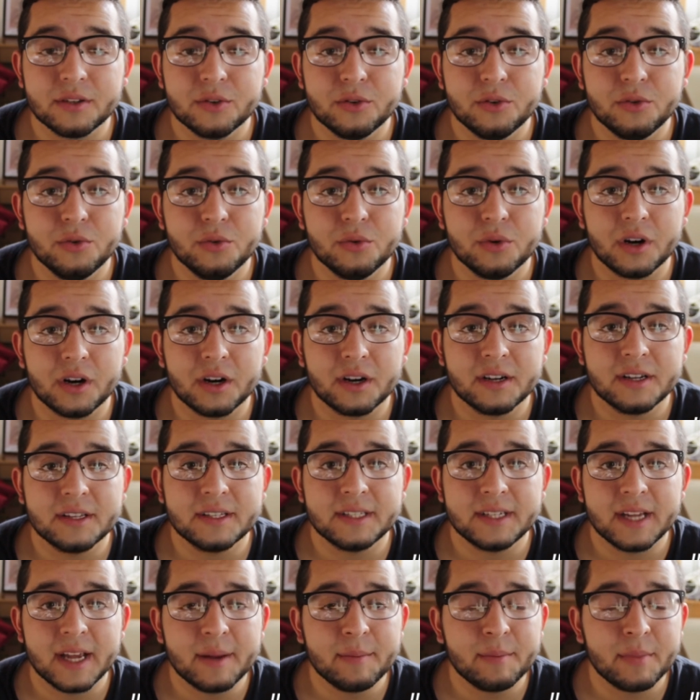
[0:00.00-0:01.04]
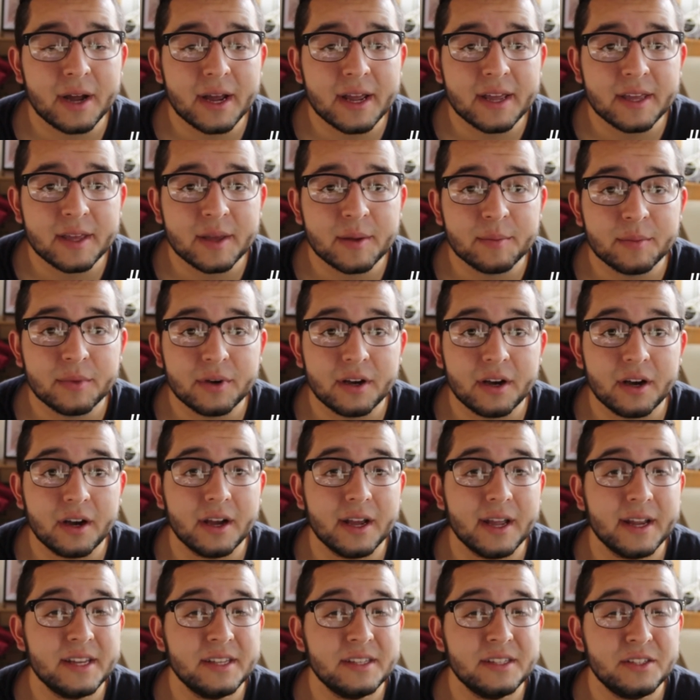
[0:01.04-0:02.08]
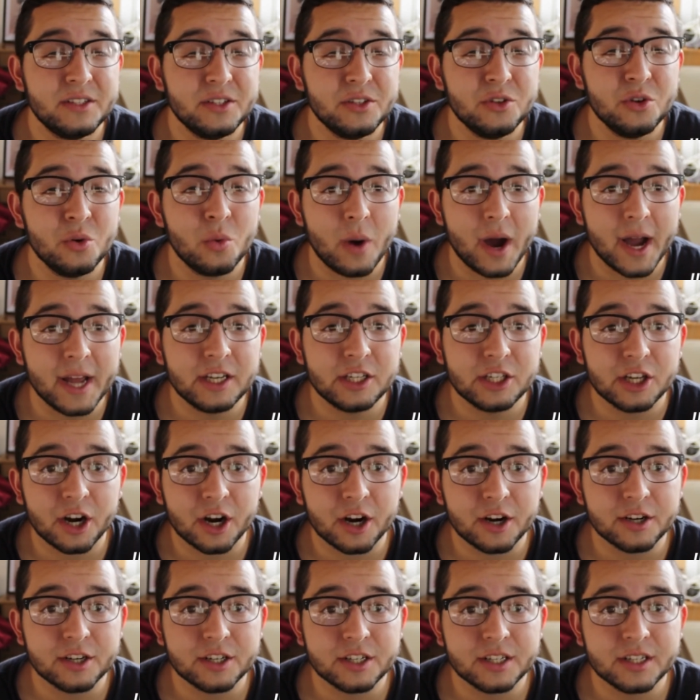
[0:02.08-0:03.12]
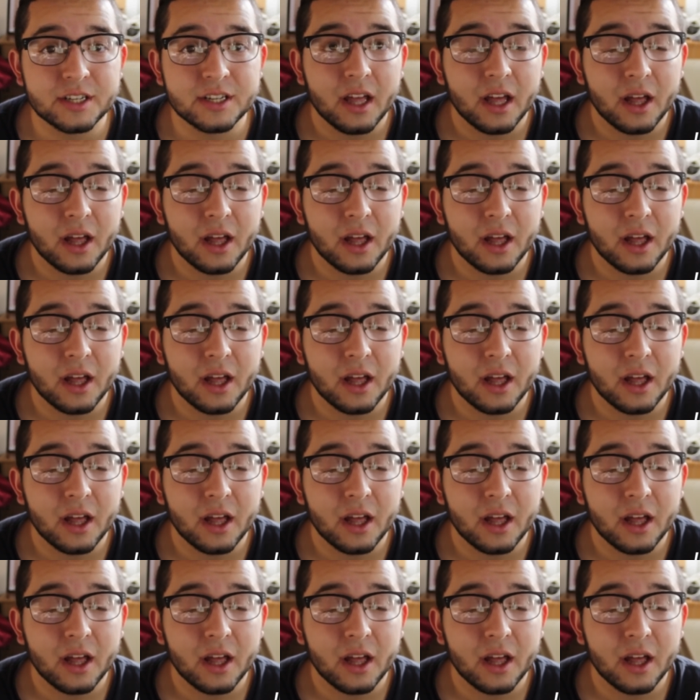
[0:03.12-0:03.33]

who are going to stand by him and his DUI charge.